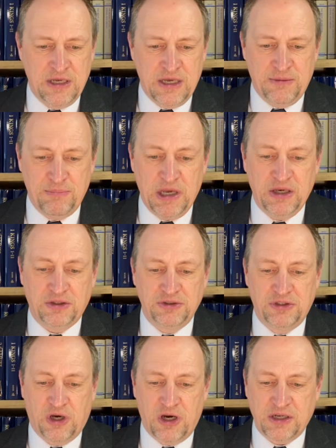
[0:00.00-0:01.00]
male
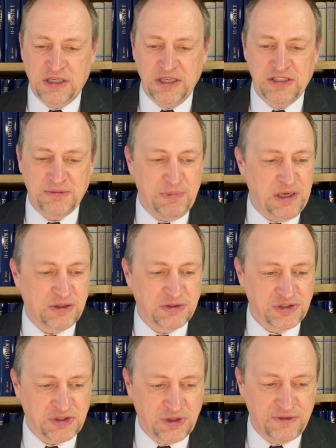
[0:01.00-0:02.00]
donkeys, male
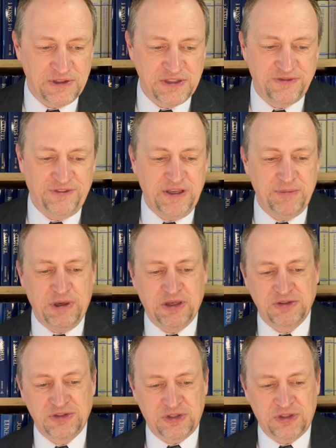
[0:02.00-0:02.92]
servants, female